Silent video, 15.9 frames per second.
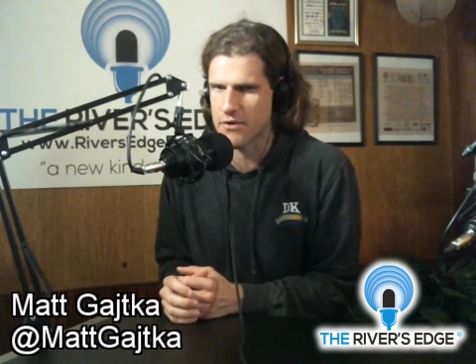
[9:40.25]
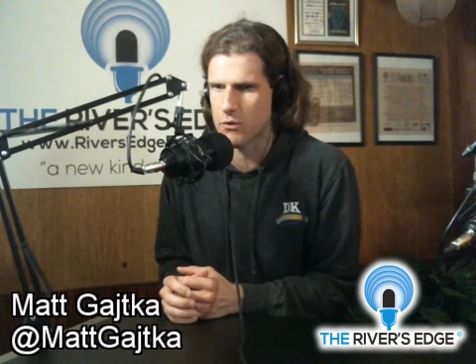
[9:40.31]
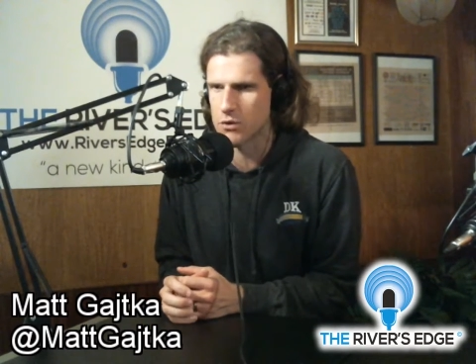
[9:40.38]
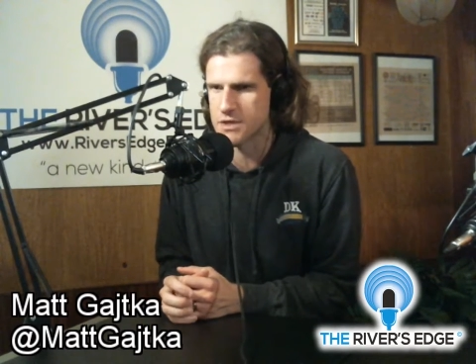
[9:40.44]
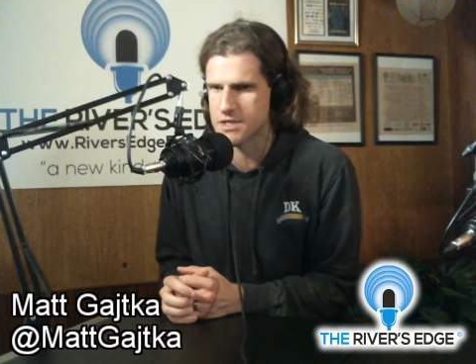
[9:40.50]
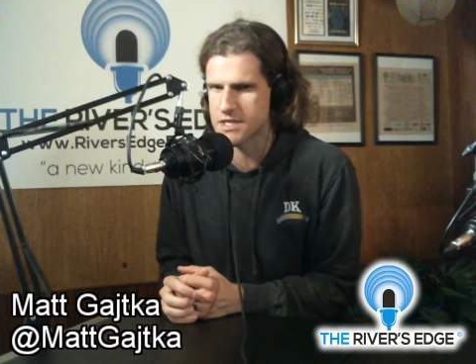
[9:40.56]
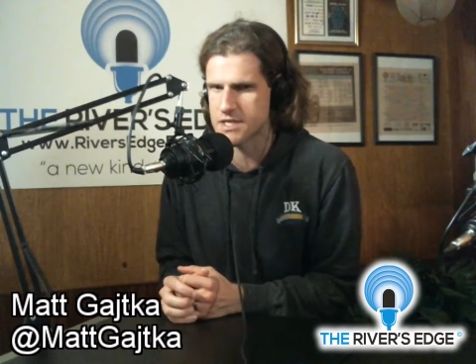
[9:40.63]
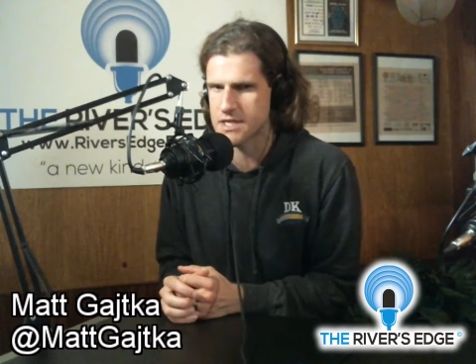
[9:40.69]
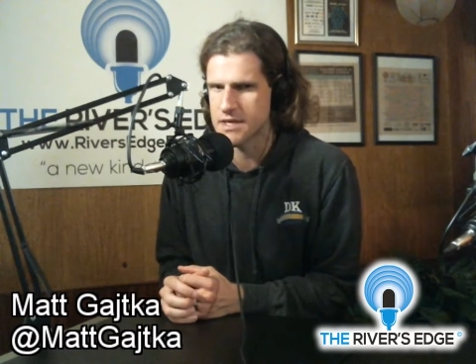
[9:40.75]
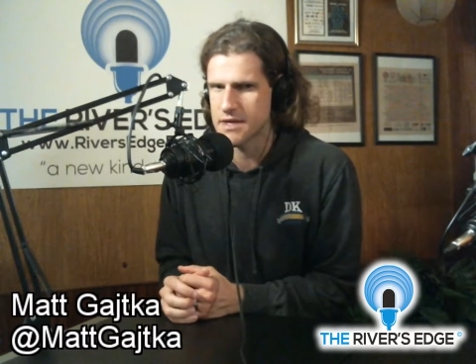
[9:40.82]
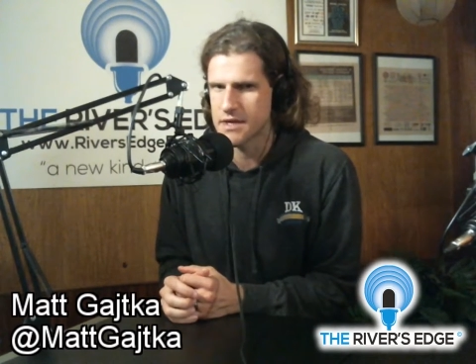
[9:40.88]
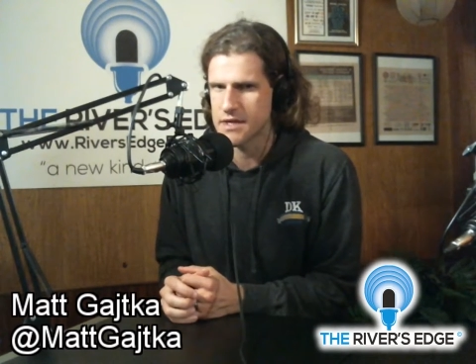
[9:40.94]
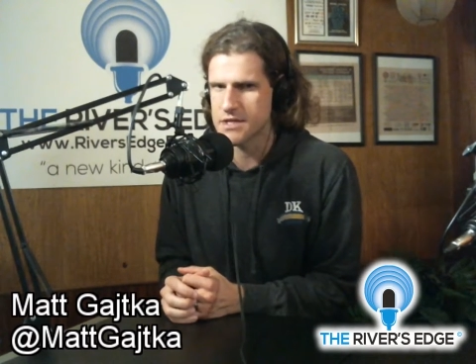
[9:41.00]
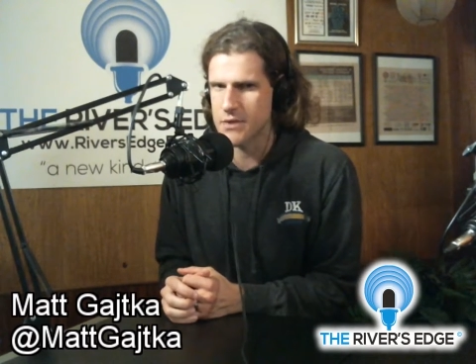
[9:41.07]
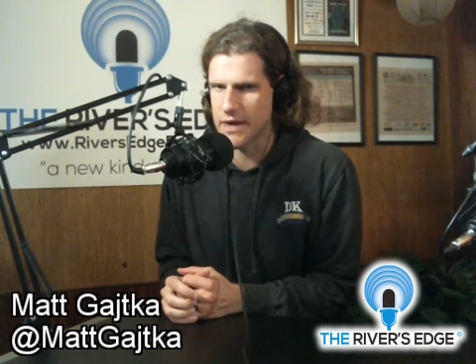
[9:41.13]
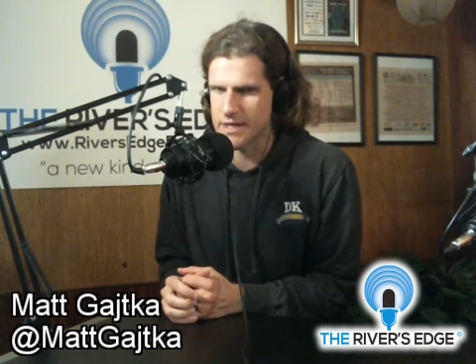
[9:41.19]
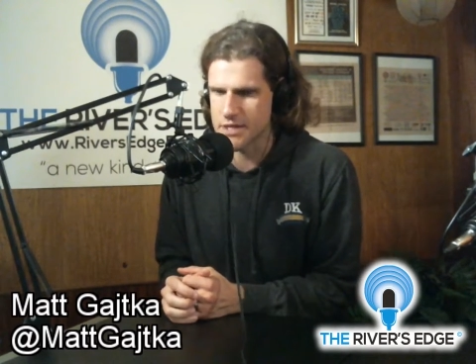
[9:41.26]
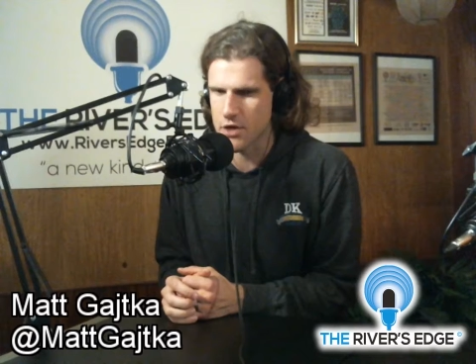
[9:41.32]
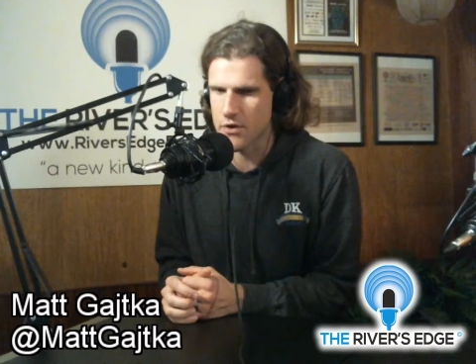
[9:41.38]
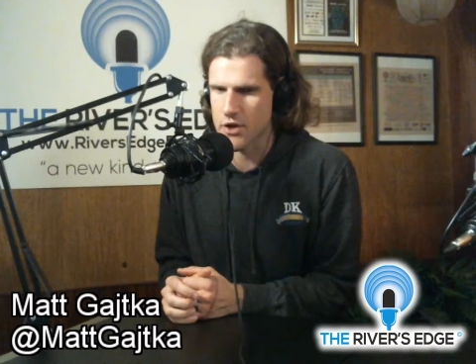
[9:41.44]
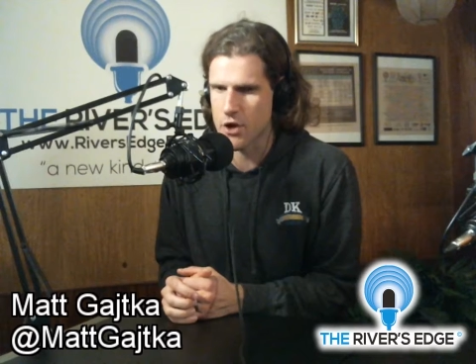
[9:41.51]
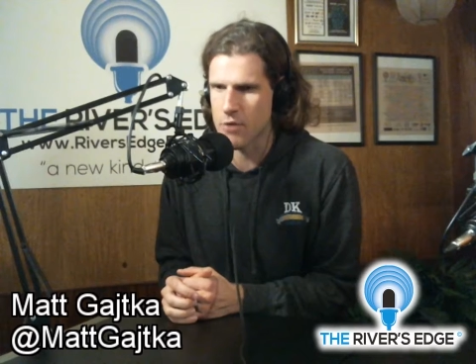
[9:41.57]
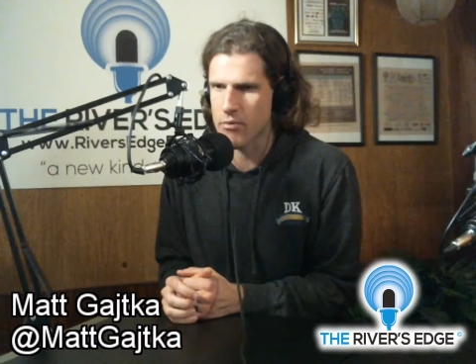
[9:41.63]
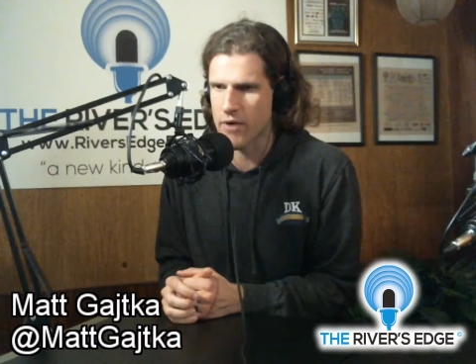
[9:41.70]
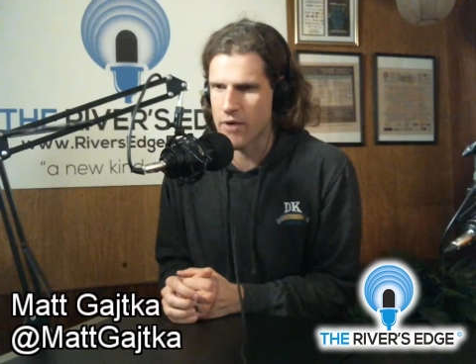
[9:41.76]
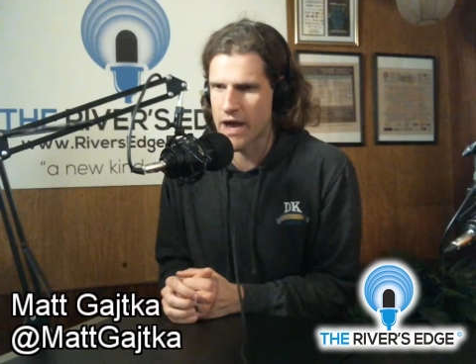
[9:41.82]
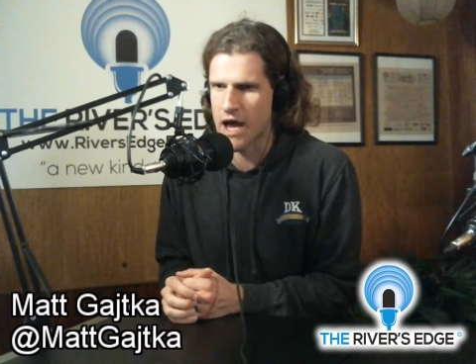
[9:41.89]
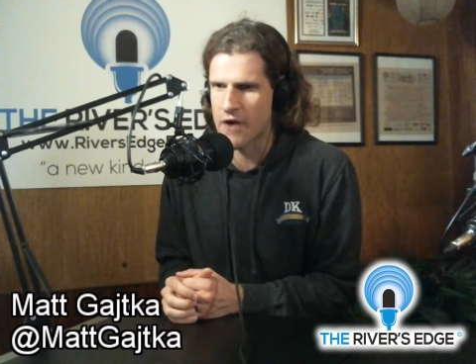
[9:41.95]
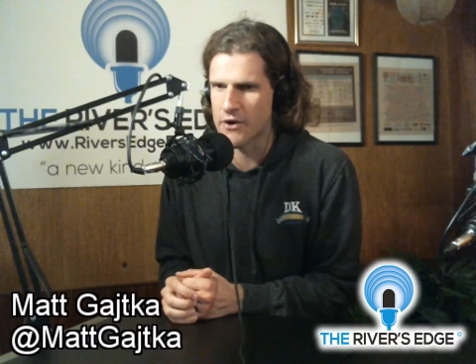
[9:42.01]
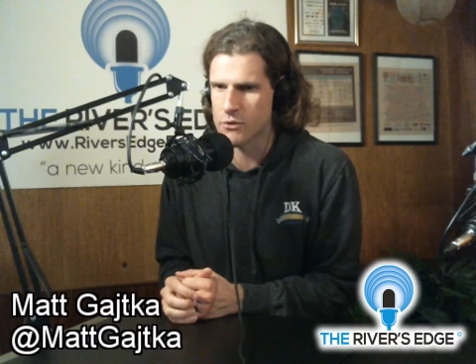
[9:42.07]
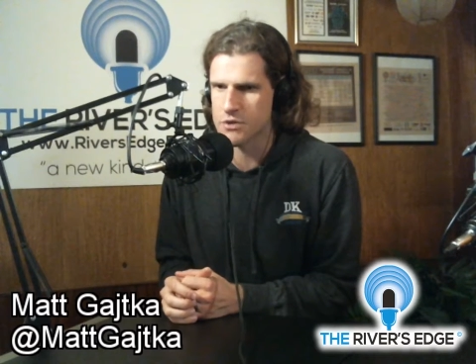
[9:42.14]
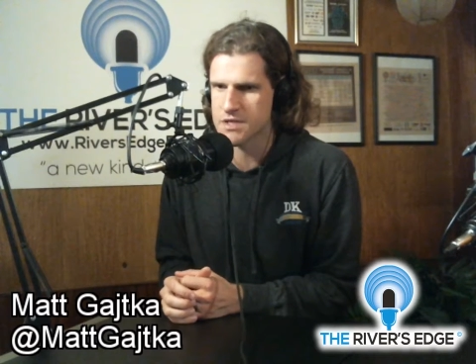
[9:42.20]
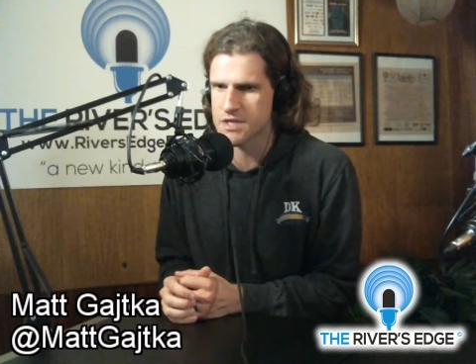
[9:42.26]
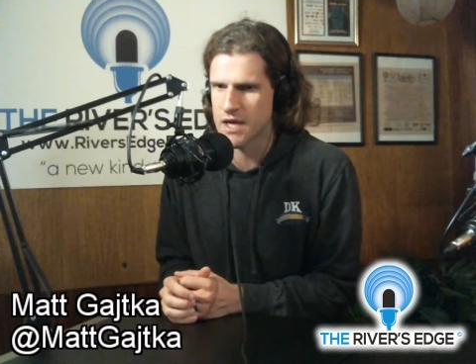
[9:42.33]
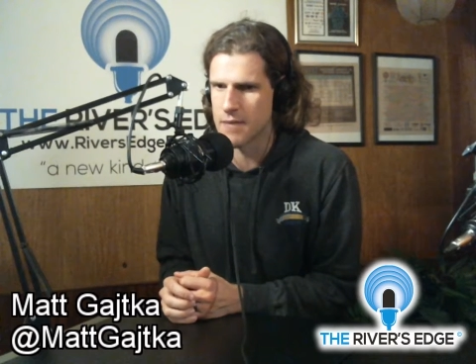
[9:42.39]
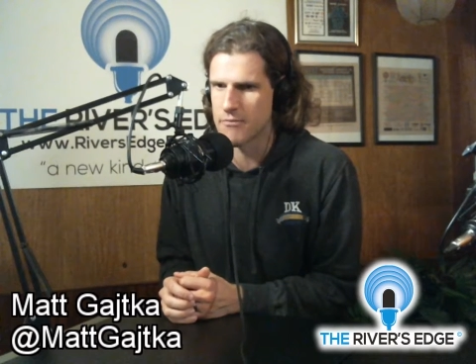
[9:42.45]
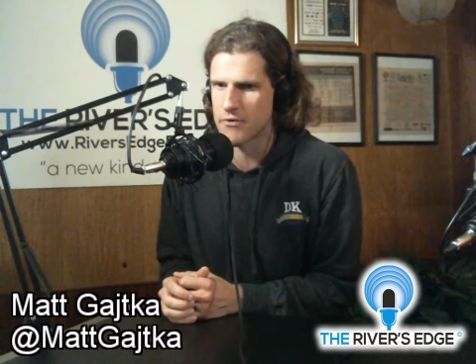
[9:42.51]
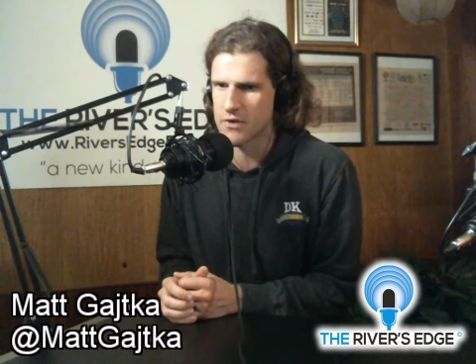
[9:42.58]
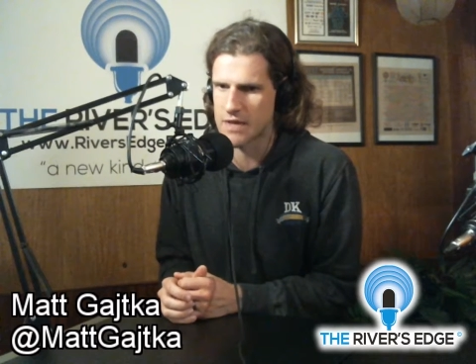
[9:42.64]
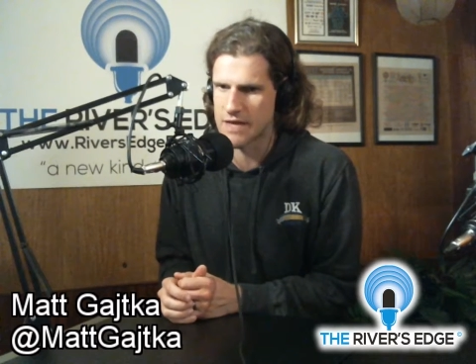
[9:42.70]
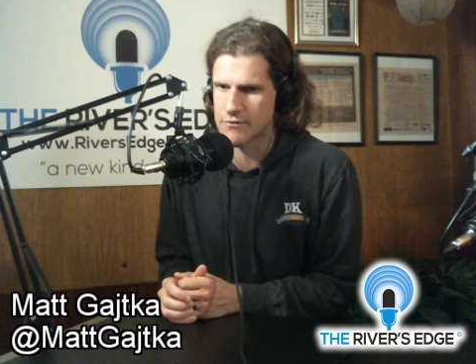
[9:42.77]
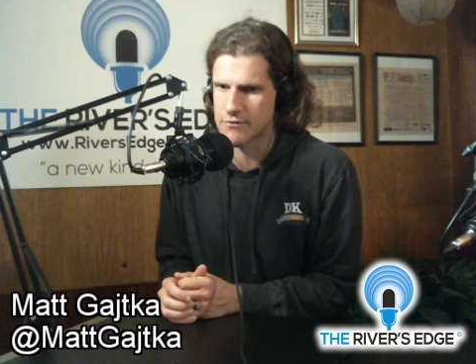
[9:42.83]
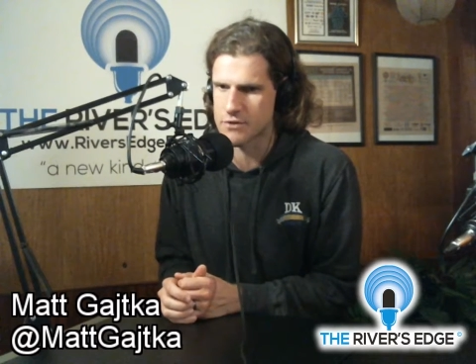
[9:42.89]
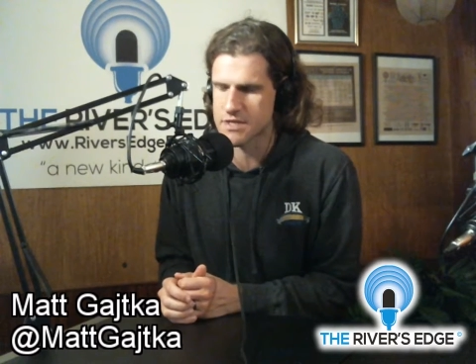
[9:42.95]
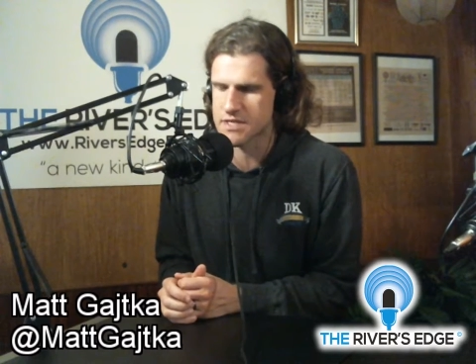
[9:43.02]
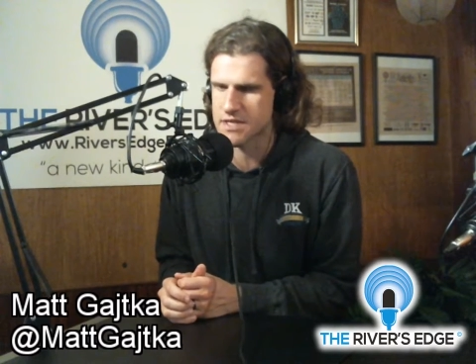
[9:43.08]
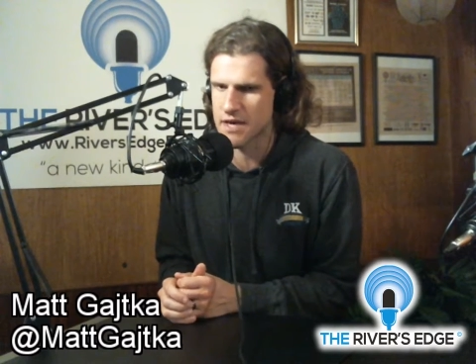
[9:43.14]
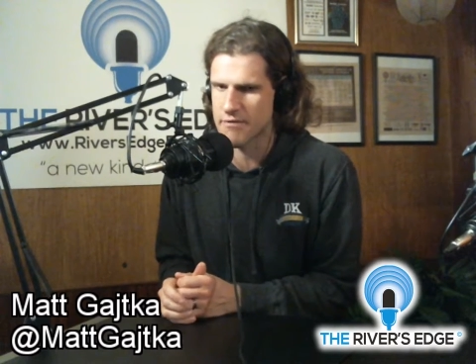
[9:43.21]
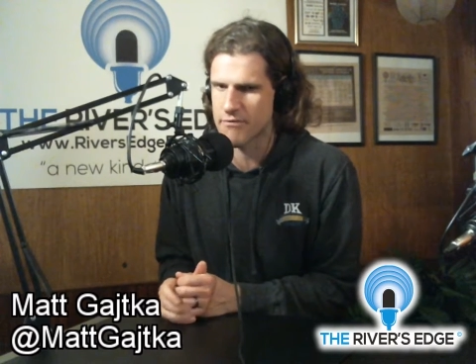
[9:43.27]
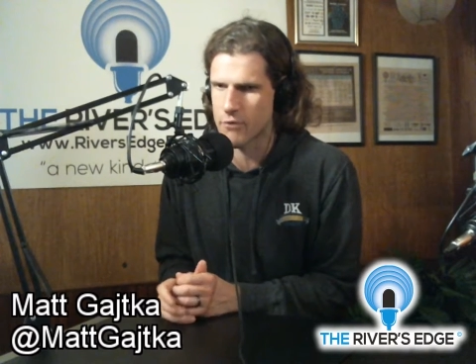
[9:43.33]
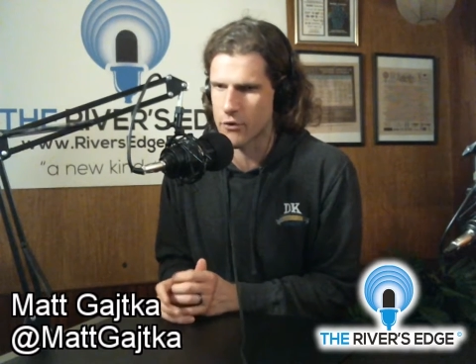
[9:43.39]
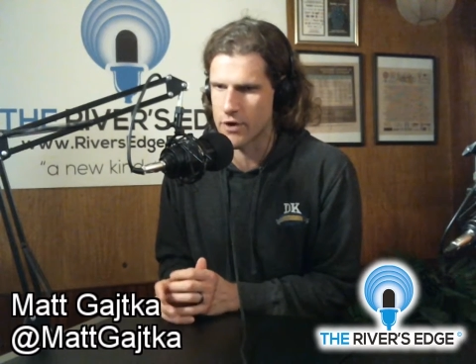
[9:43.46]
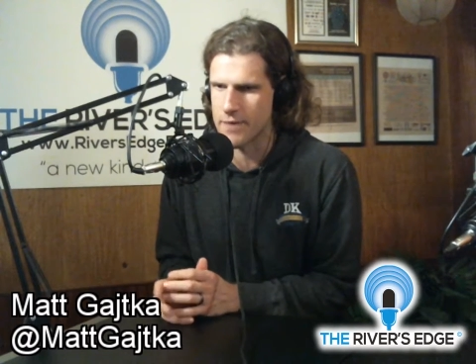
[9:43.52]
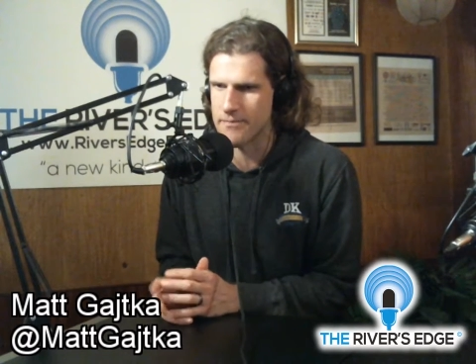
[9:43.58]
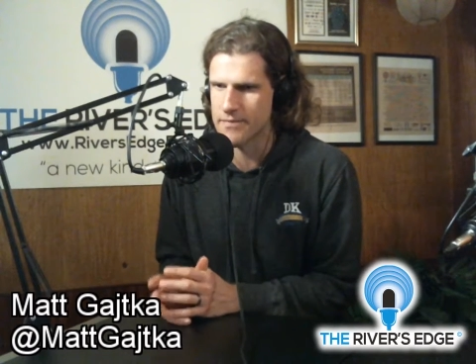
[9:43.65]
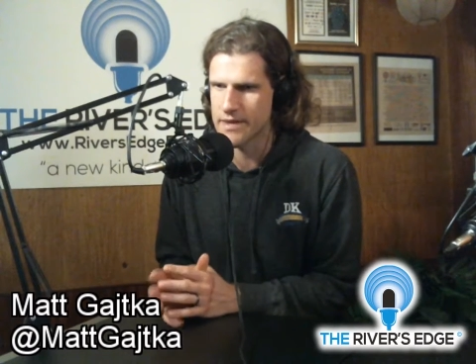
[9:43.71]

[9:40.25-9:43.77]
It was to Antonio Brown. It was comfort level stuff for him